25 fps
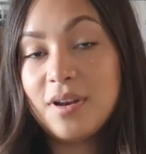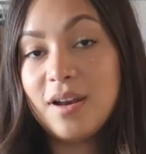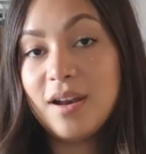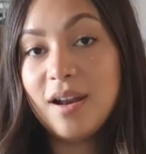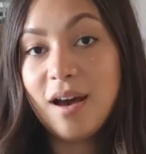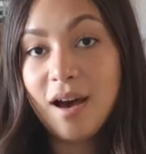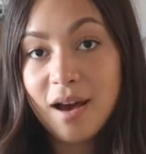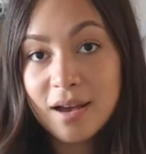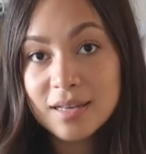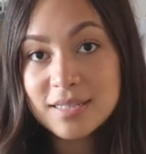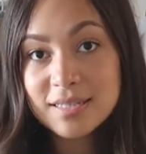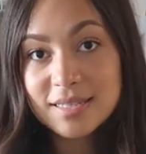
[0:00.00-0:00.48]
the
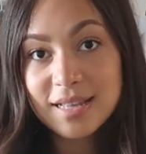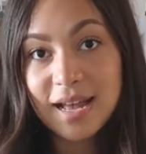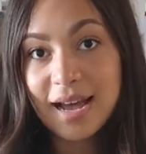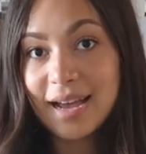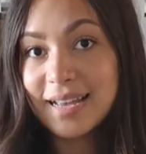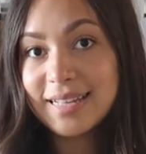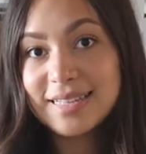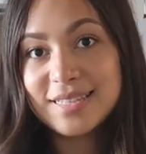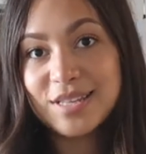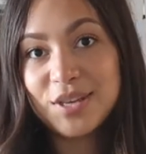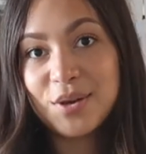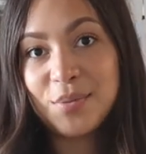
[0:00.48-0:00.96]
last
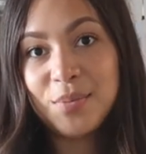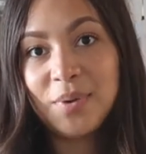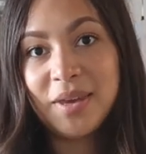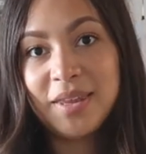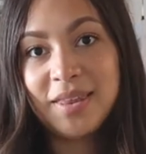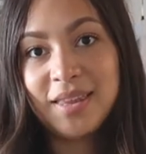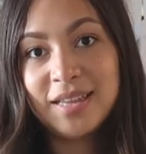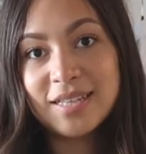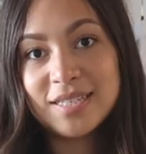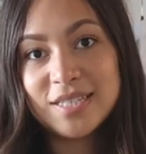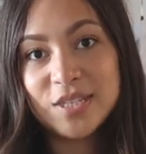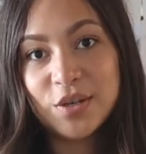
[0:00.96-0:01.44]
item
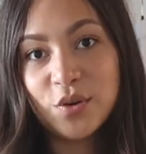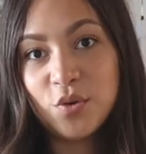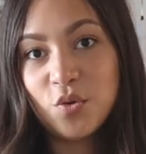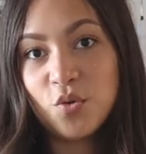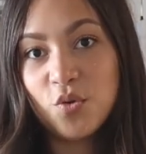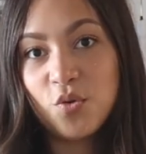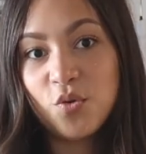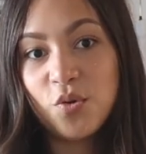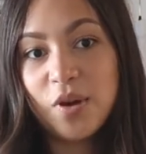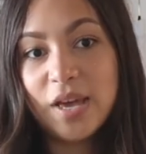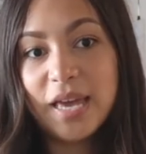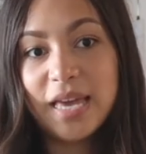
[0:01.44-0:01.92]
in this
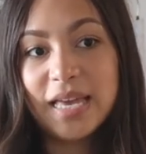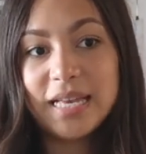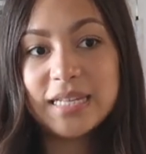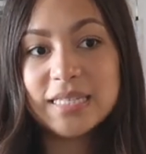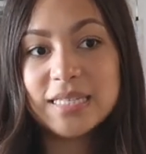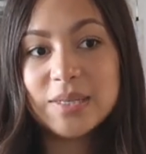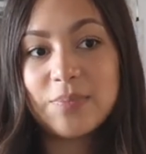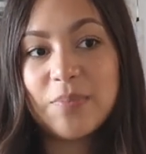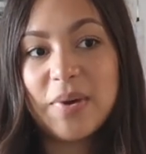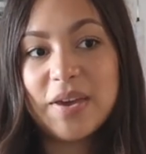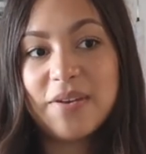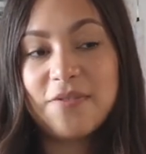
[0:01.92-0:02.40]
haul
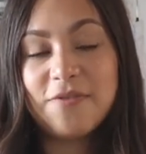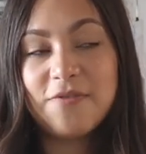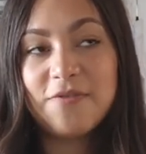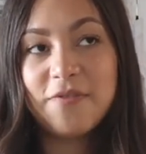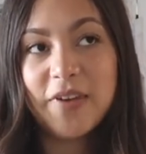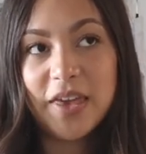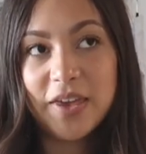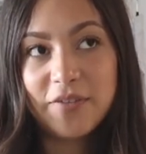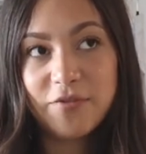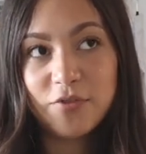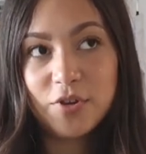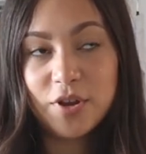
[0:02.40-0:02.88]
is my
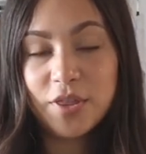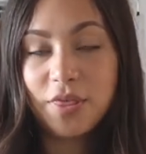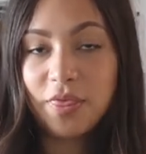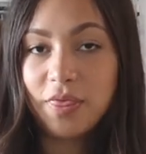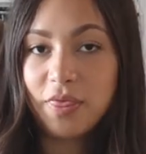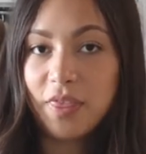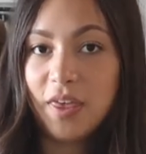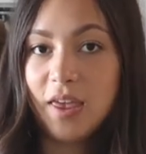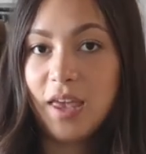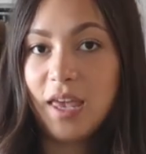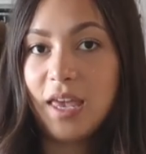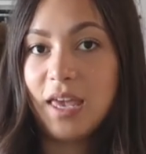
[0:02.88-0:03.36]
favorite
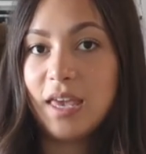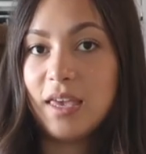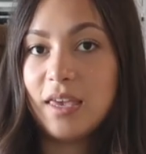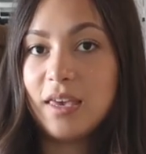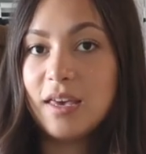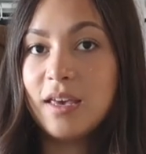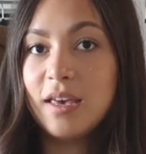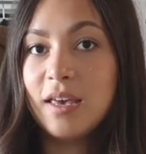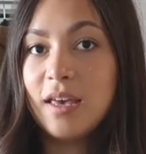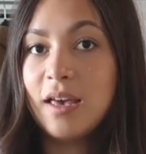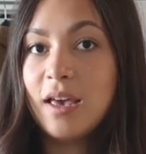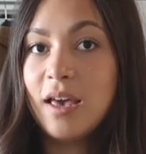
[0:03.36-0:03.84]

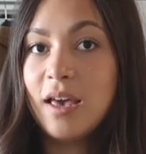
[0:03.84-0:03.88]
thing